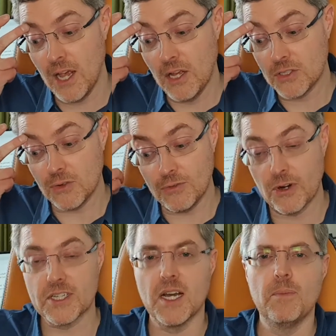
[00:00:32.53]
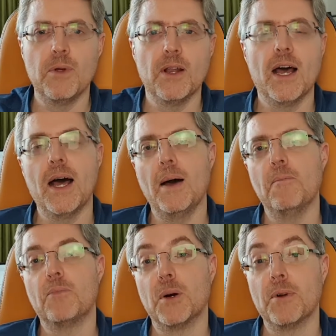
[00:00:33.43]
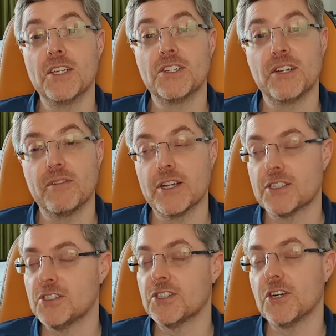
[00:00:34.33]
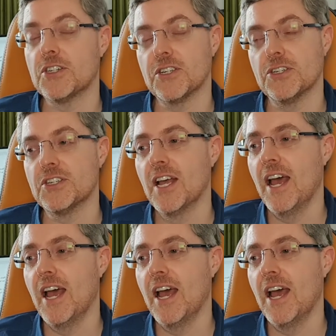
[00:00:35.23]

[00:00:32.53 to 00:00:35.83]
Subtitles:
So, for example, property certificates and searches,